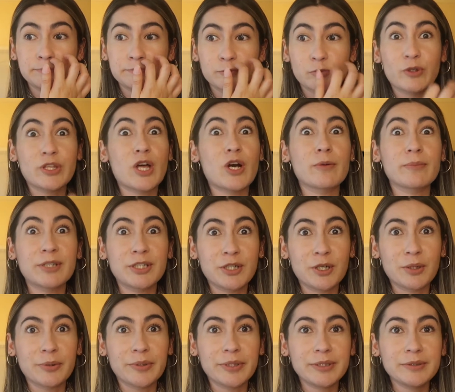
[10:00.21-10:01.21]
without me
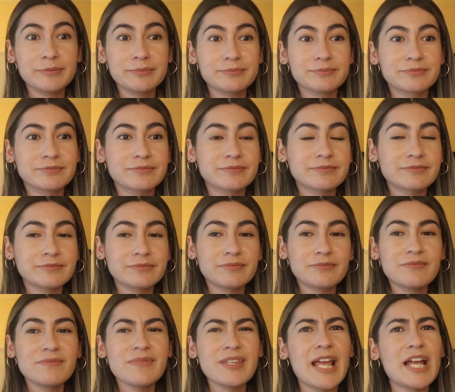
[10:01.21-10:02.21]
knowing,
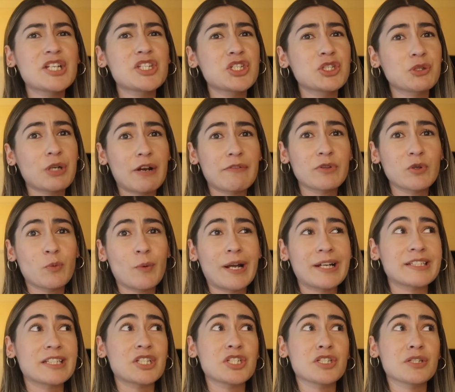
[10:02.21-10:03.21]
and she grabbed the
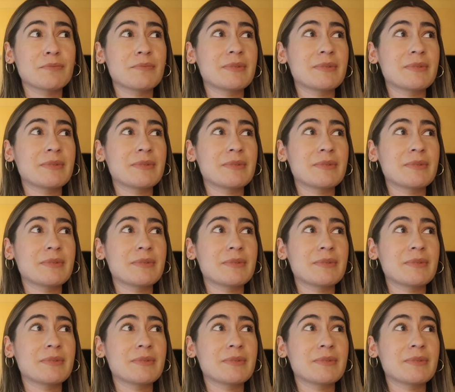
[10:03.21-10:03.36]
whites and she